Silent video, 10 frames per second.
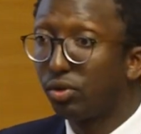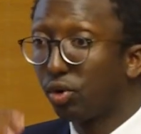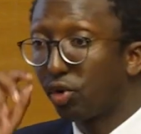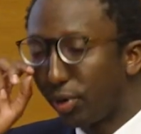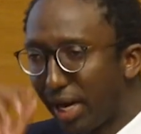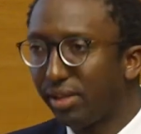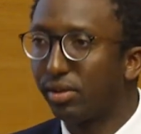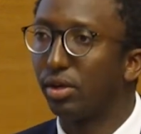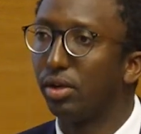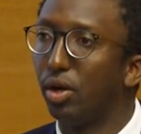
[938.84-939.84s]
to
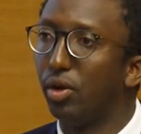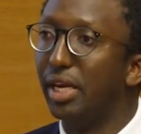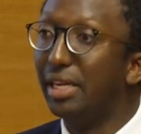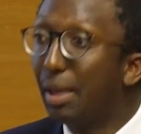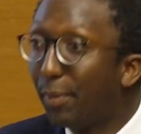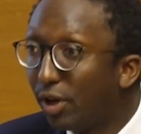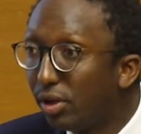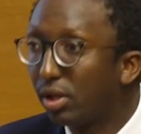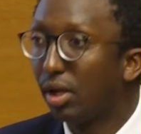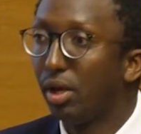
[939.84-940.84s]
create an
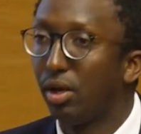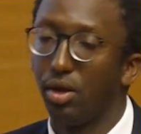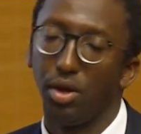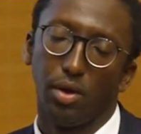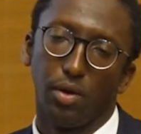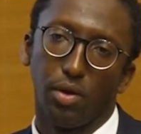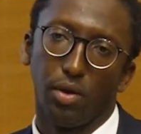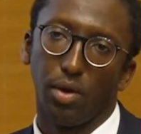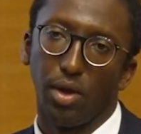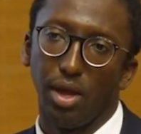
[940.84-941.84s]
independent
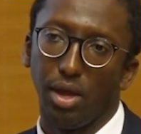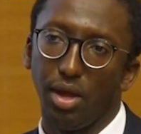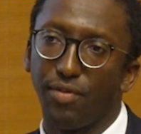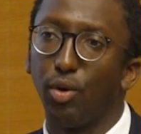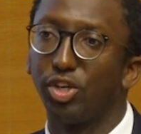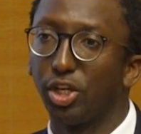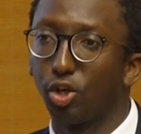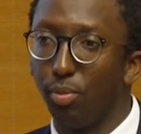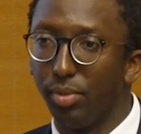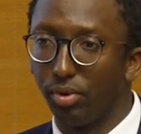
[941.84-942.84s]
evaluation
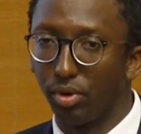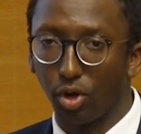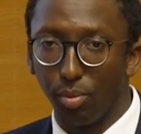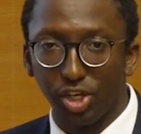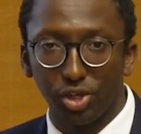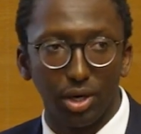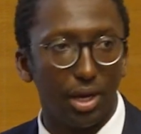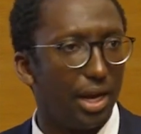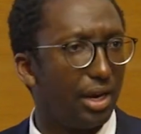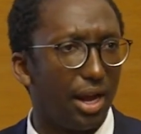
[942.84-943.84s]
commission,
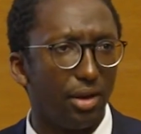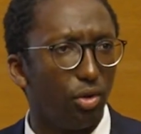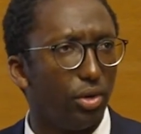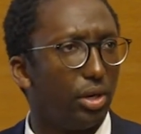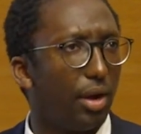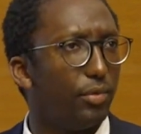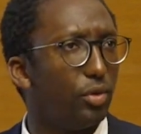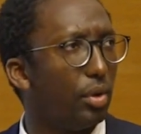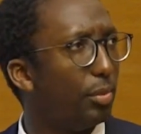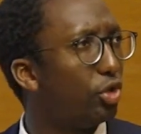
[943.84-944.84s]
and I know,
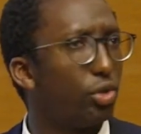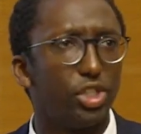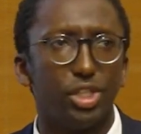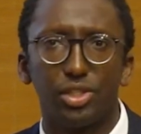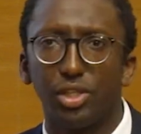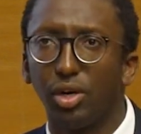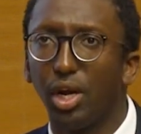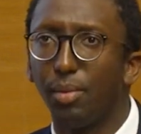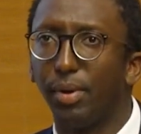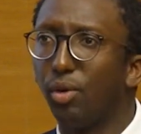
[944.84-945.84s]
I'm not sure she's here,
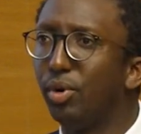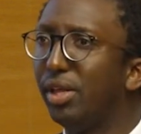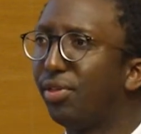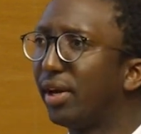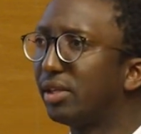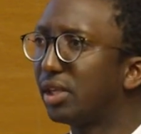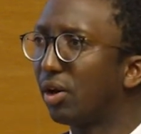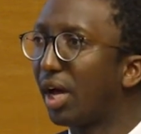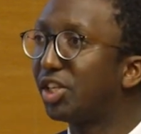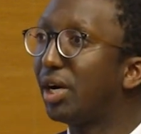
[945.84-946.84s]
but I really thank
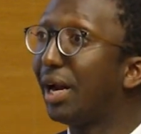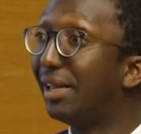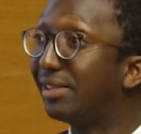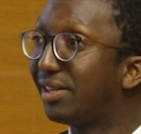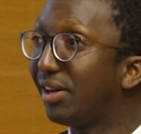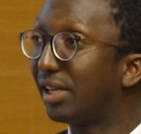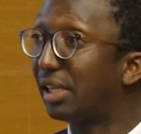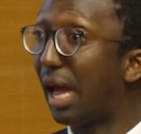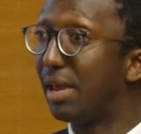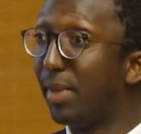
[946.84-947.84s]
Rachel Glanester
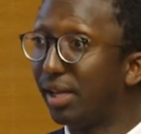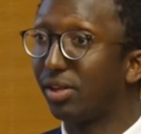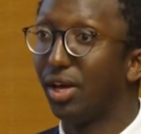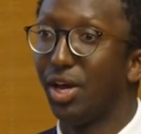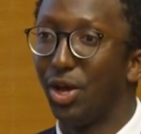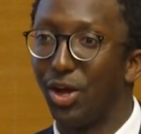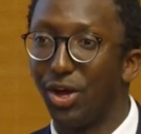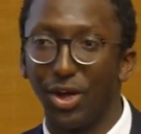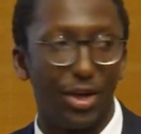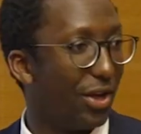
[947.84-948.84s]
that I met.
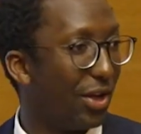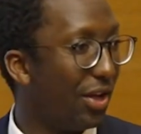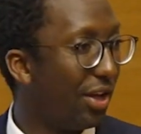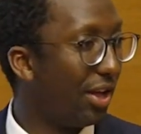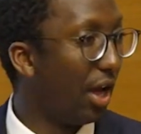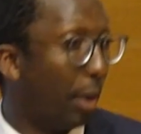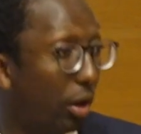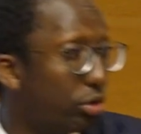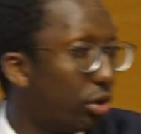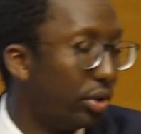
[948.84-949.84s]

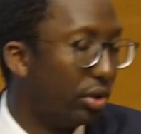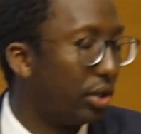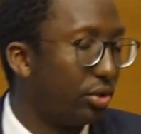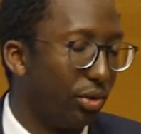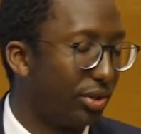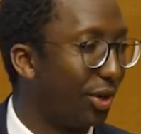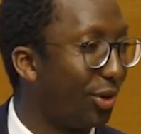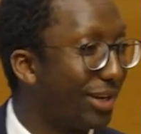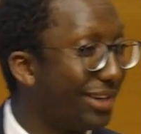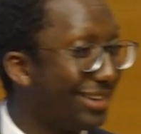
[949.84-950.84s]
Sorry,
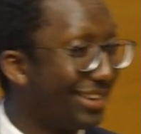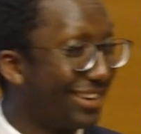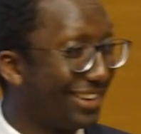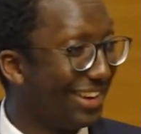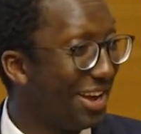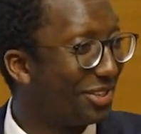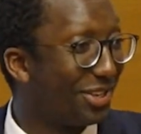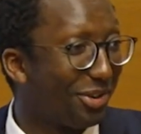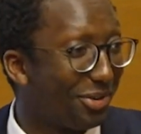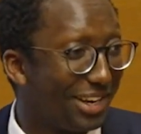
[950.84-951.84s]

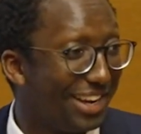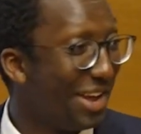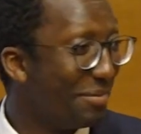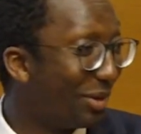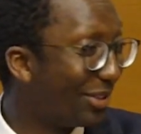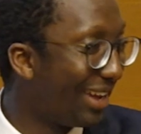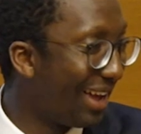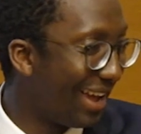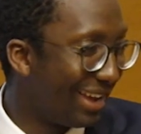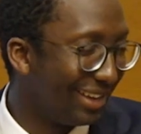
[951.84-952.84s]
sorry, because
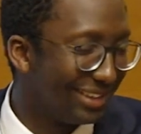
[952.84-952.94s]
I